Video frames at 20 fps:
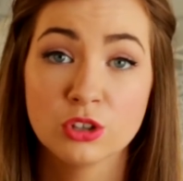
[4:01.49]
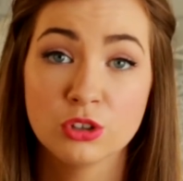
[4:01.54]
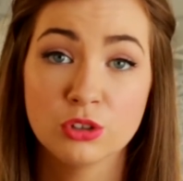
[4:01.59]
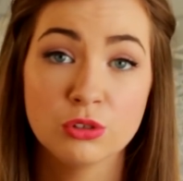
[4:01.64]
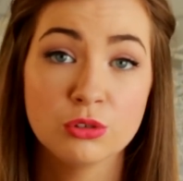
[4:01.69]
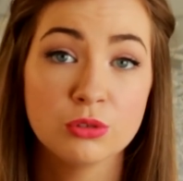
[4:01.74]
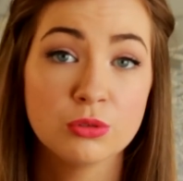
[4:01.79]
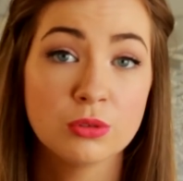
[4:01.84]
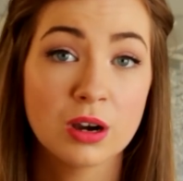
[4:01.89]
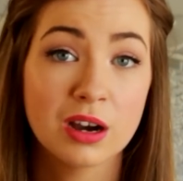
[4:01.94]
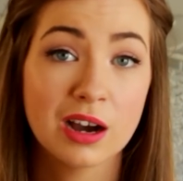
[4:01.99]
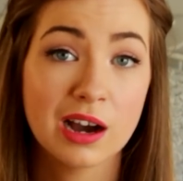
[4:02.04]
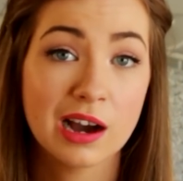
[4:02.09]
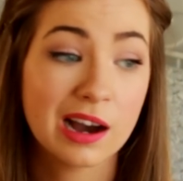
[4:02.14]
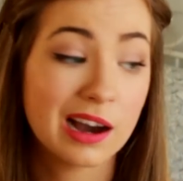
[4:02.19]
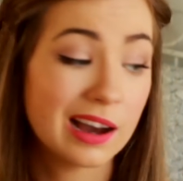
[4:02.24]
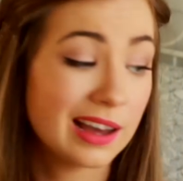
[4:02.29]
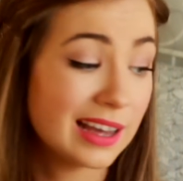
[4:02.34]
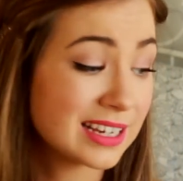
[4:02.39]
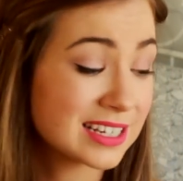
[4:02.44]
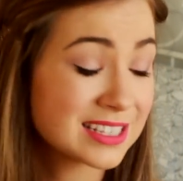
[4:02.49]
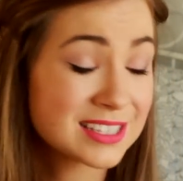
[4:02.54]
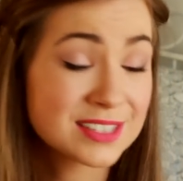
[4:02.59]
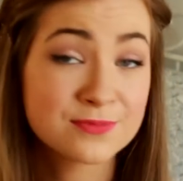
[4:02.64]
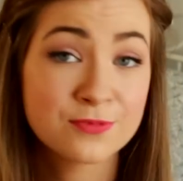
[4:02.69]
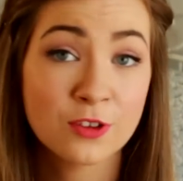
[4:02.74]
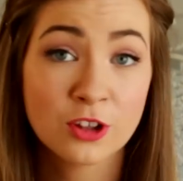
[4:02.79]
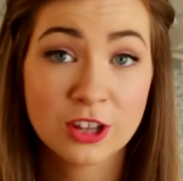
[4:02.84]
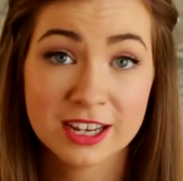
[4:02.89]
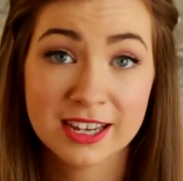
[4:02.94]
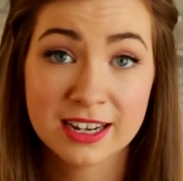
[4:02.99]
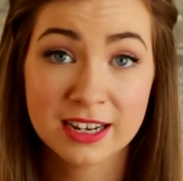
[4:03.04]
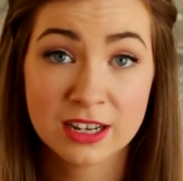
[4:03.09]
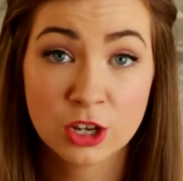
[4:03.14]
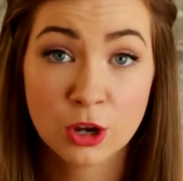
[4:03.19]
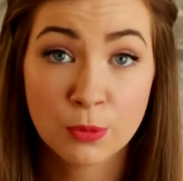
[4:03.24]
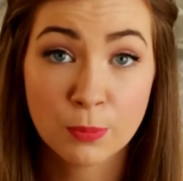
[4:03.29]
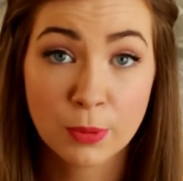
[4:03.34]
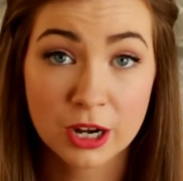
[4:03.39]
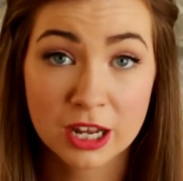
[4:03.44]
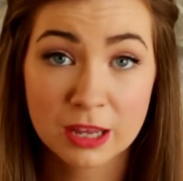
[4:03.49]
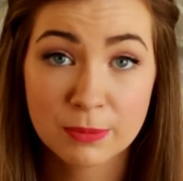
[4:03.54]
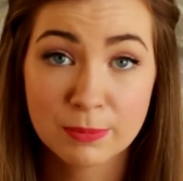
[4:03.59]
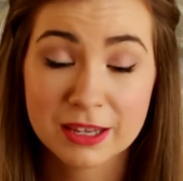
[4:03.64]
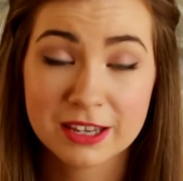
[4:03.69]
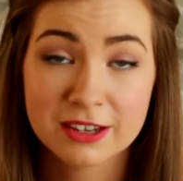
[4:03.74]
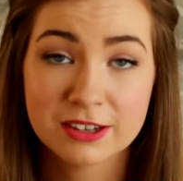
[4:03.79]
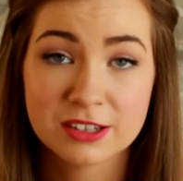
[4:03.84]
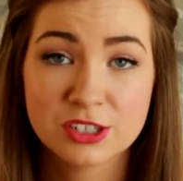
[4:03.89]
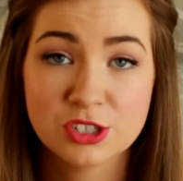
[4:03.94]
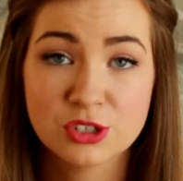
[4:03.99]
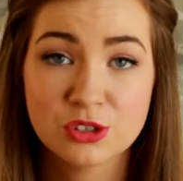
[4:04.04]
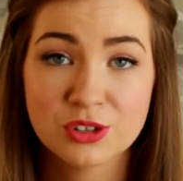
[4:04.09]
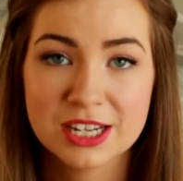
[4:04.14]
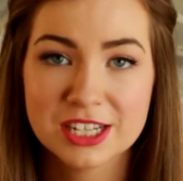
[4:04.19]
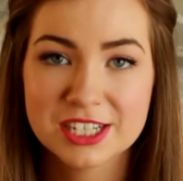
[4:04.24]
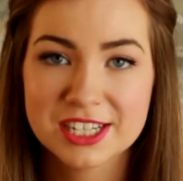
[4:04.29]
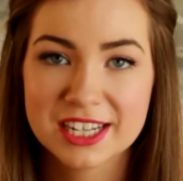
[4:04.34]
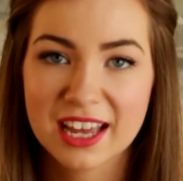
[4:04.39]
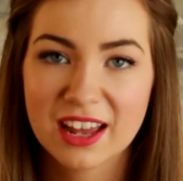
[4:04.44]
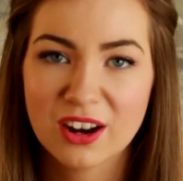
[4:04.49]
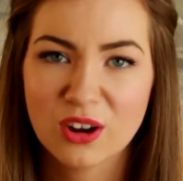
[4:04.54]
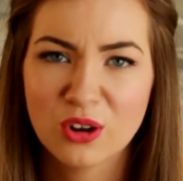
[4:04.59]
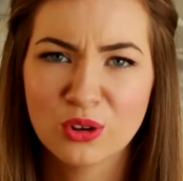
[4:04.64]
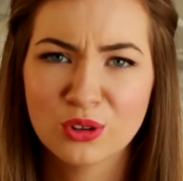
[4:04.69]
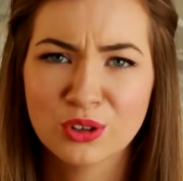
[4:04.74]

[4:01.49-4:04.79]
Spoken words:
you are exfoliating your body, because you need to get